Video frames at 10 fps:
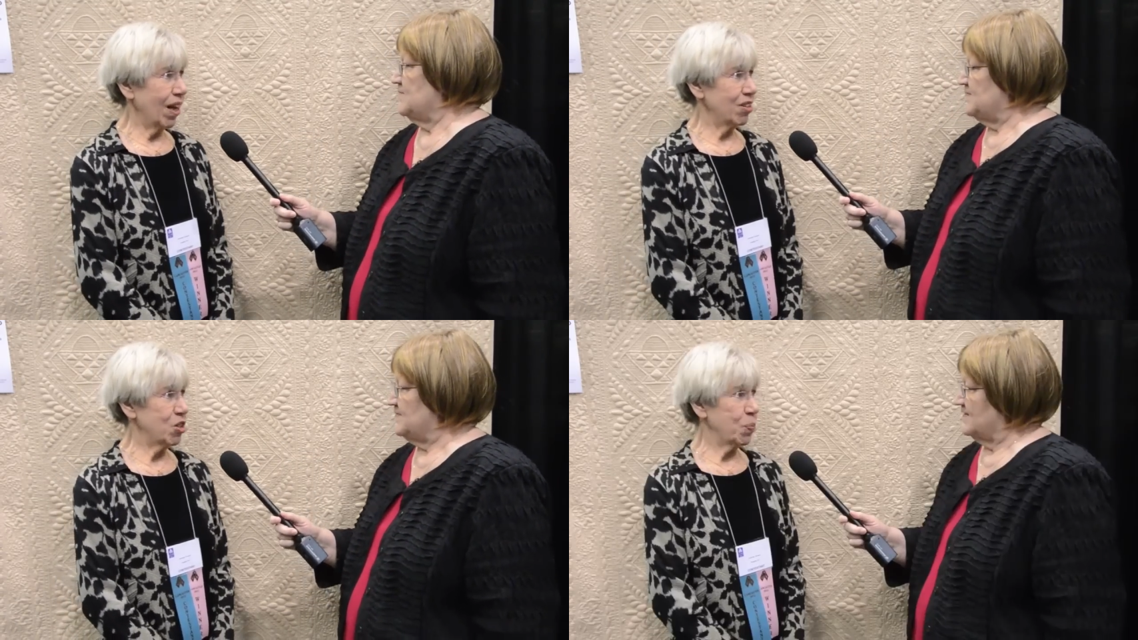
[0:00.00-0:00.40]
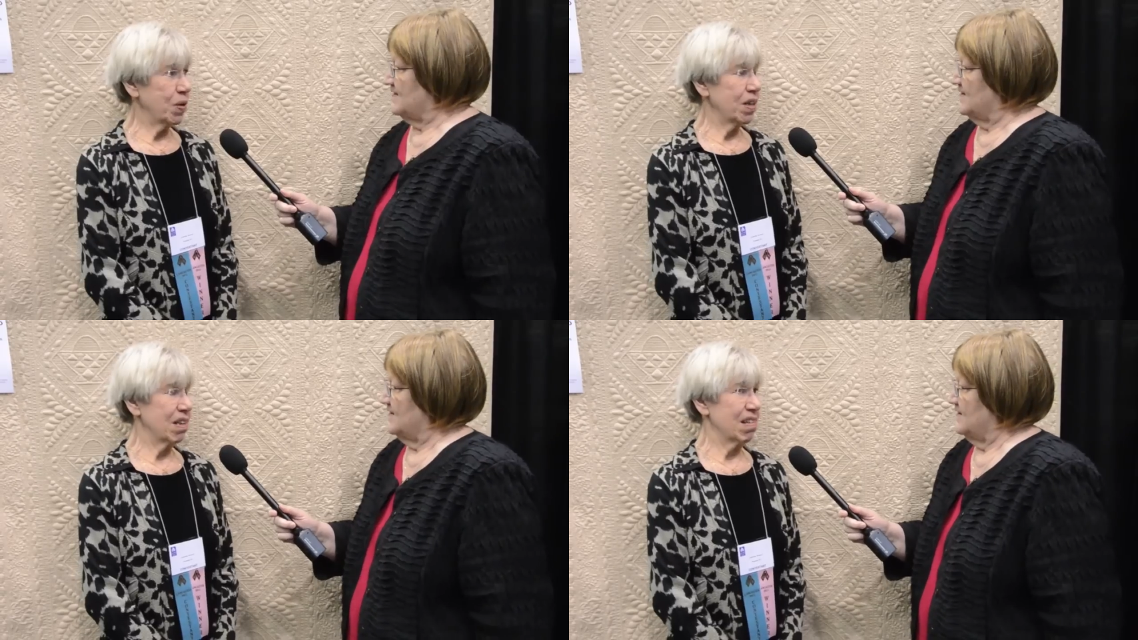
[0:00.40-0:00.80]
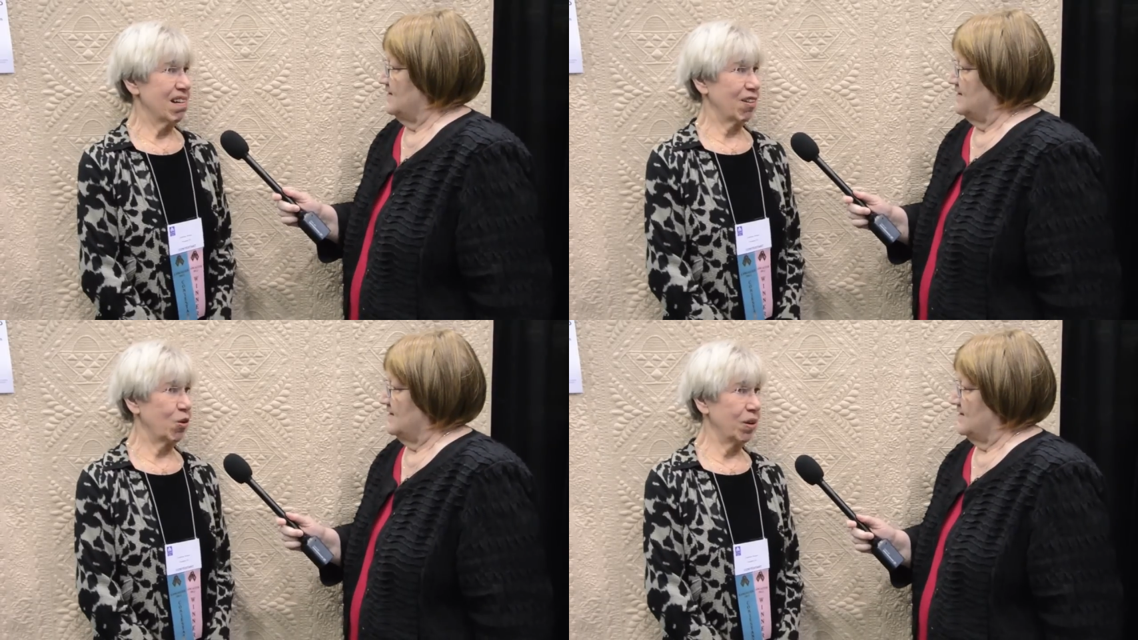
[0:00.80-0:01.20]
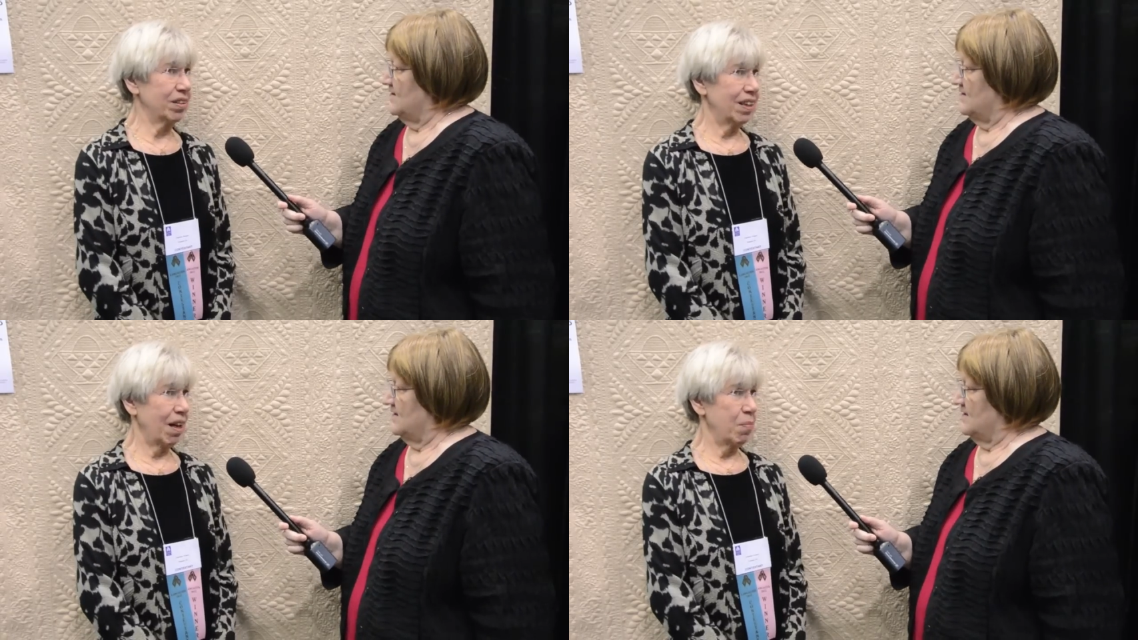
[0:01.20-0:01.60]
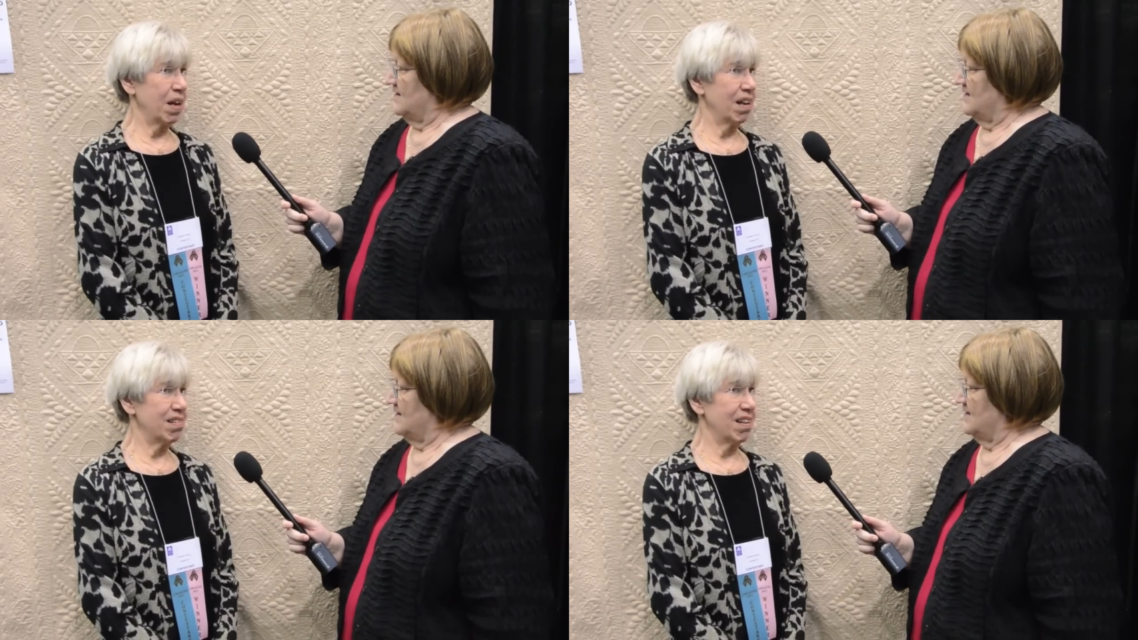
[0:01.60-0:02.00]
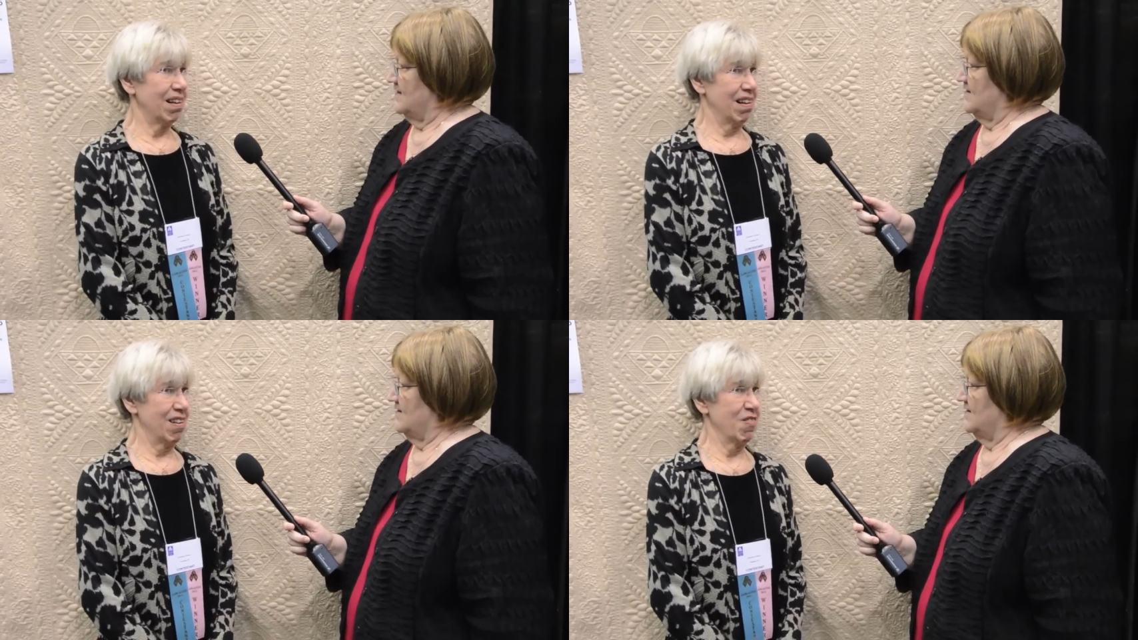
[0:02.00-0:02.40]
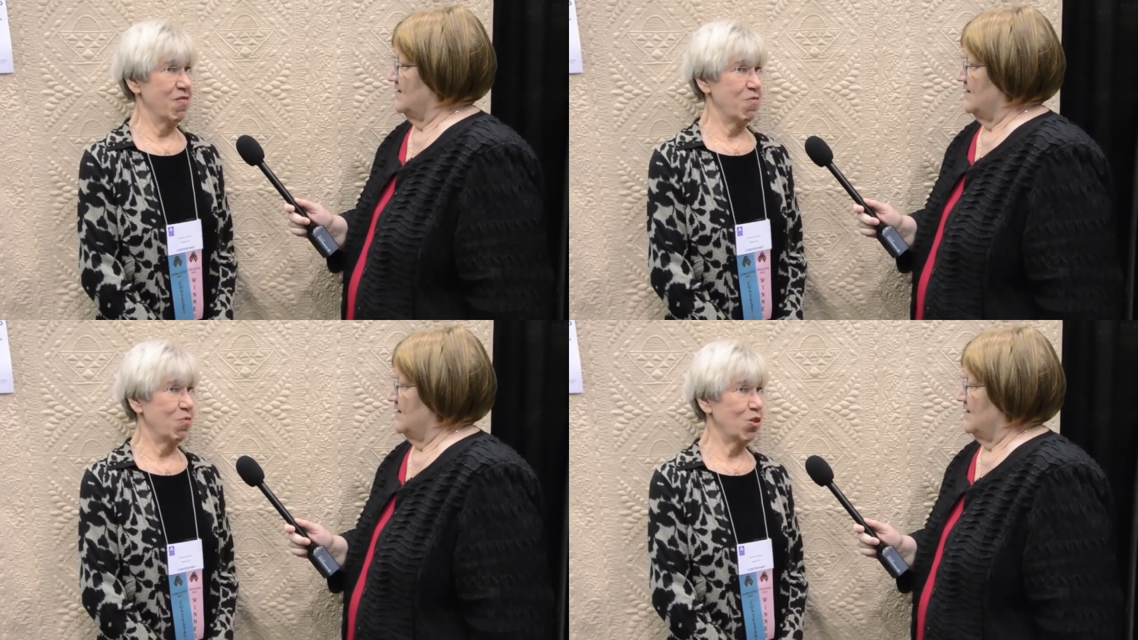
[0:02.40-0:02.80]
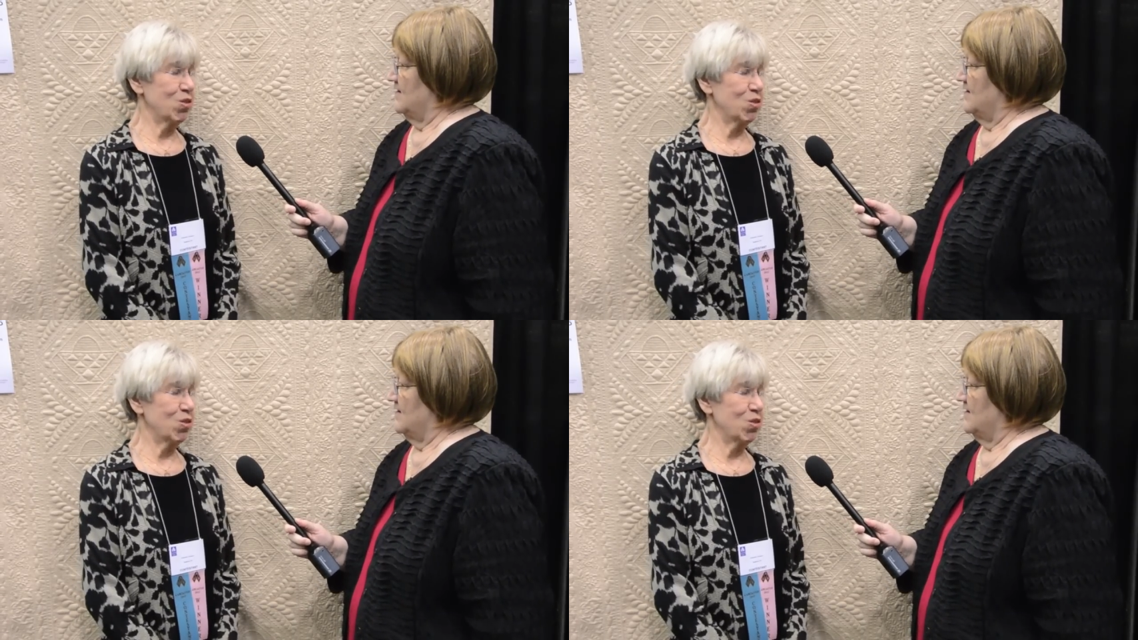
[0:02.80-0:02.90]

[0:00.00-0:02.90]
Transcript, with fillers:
Speaker 1: out to be a quilt that I made um,